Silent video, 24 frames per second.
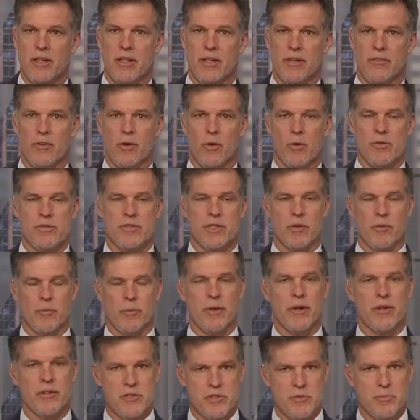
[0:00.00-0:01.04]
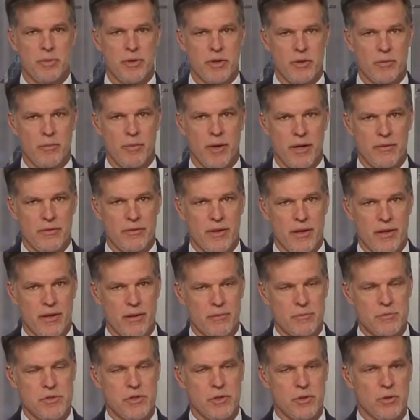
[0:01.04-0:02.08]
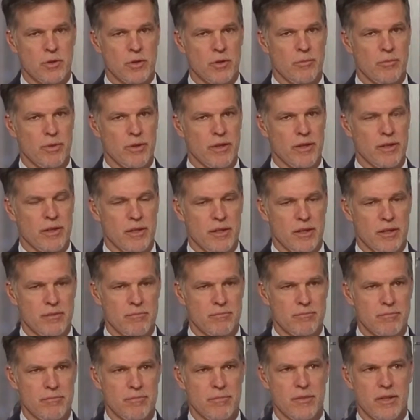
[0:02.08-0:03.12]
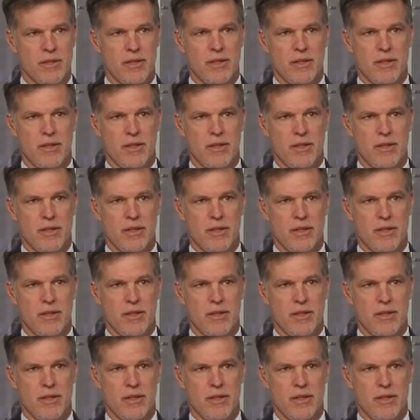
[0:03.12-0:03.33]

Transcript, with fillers: Uh, of course, there would be a dispute about that, I'm sure, but um,